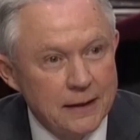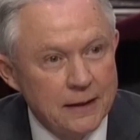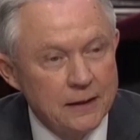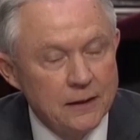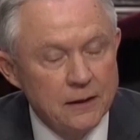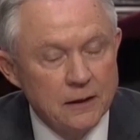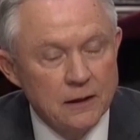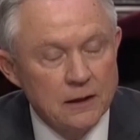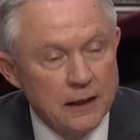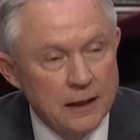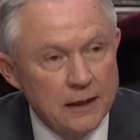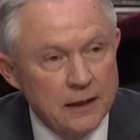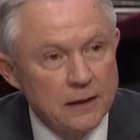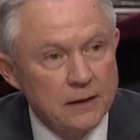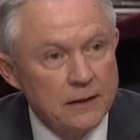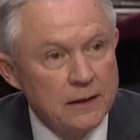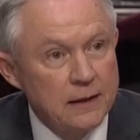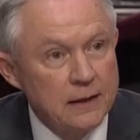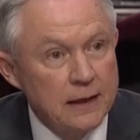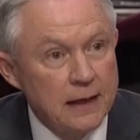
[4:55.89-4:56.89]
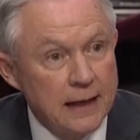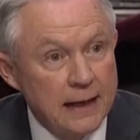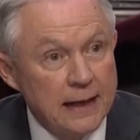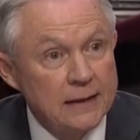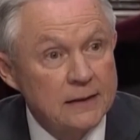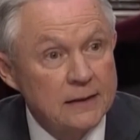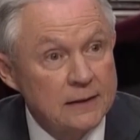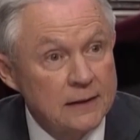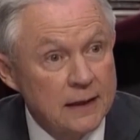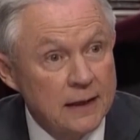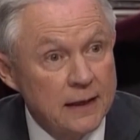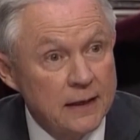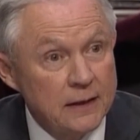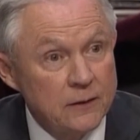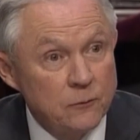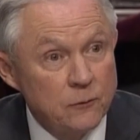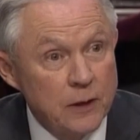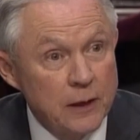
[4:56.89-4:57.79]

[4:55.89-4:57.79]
And the letter that I signed